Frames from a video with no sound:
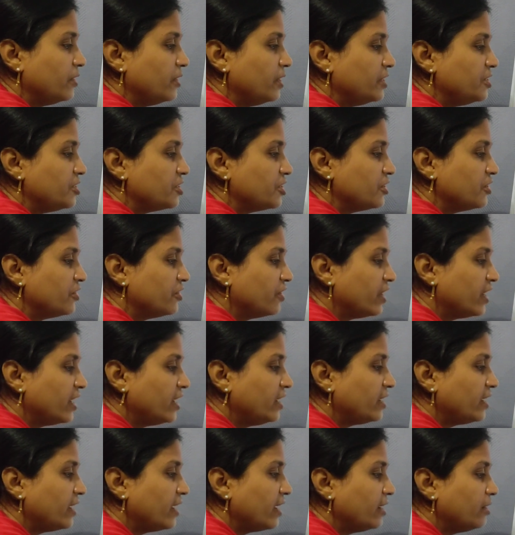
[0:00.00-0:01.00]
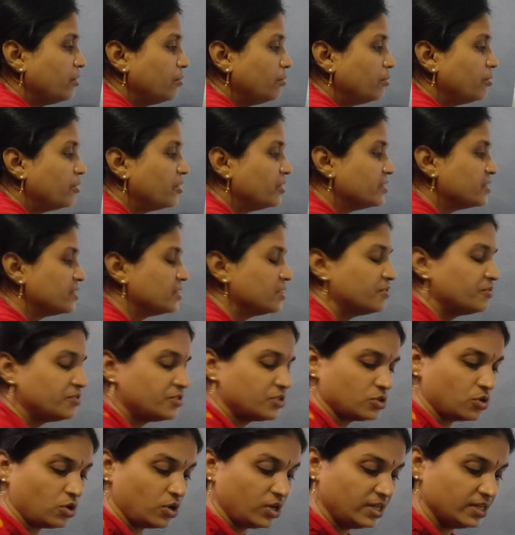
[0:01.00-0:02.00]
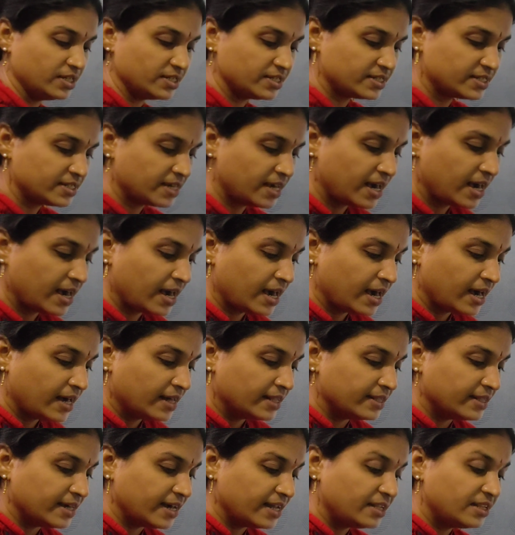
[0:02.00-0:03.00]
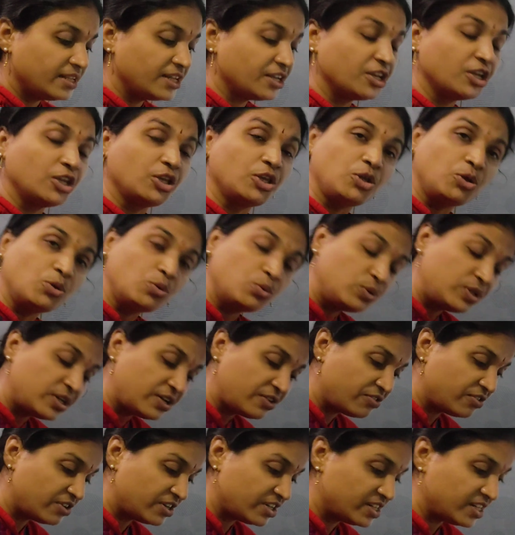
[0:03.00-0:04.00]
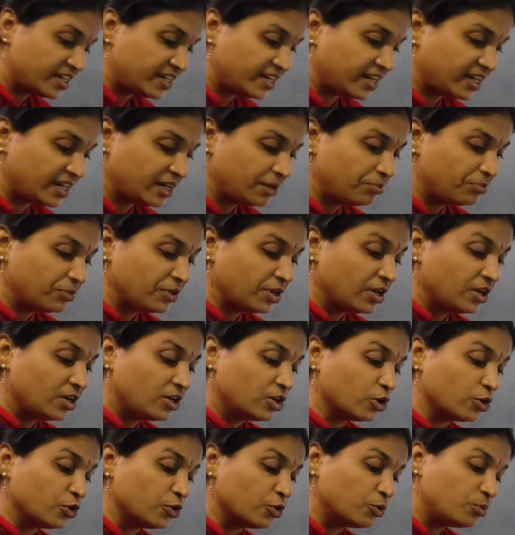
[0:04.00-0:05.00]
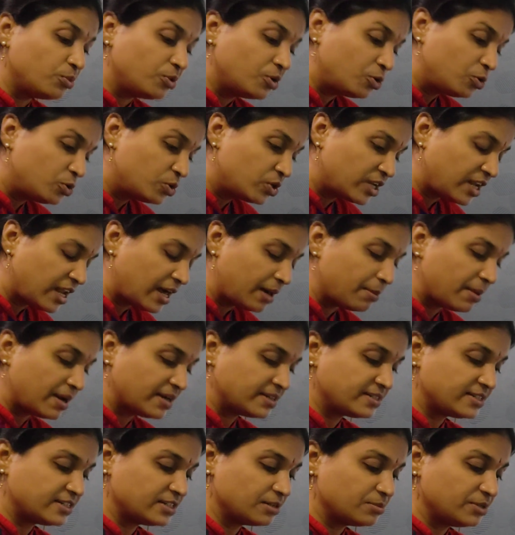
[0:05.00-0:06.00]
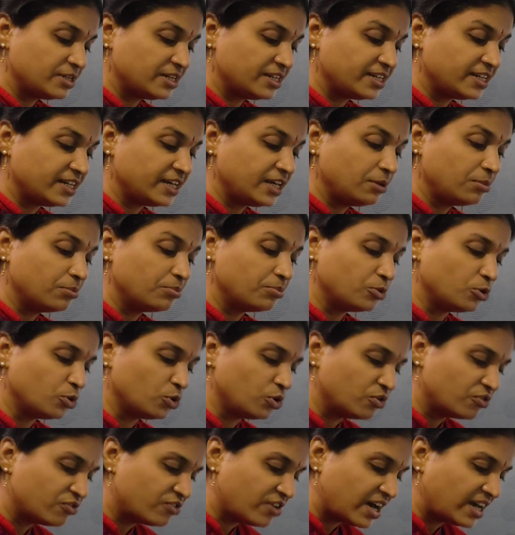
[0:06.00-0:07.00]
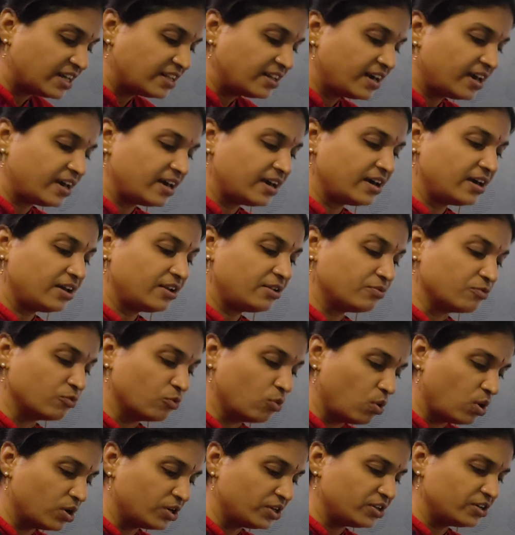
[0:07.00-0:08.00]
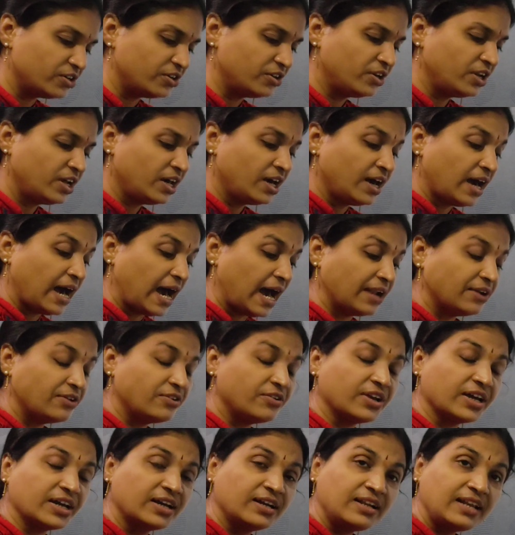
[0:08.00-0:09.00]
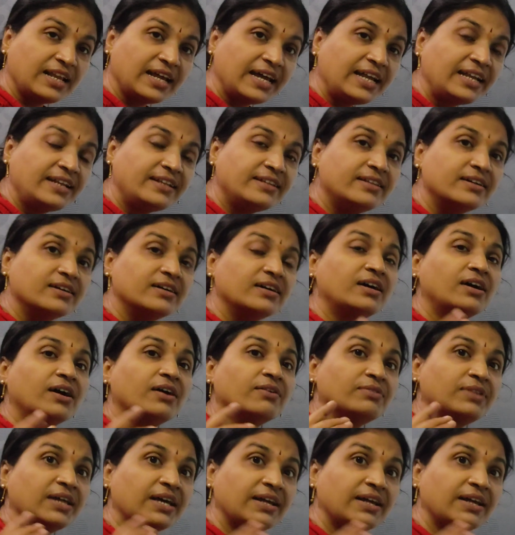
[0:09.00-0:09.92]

They generate and preserve soils. Then they renew their fertility, contribute to climate stability, purify the air, water, and regulate the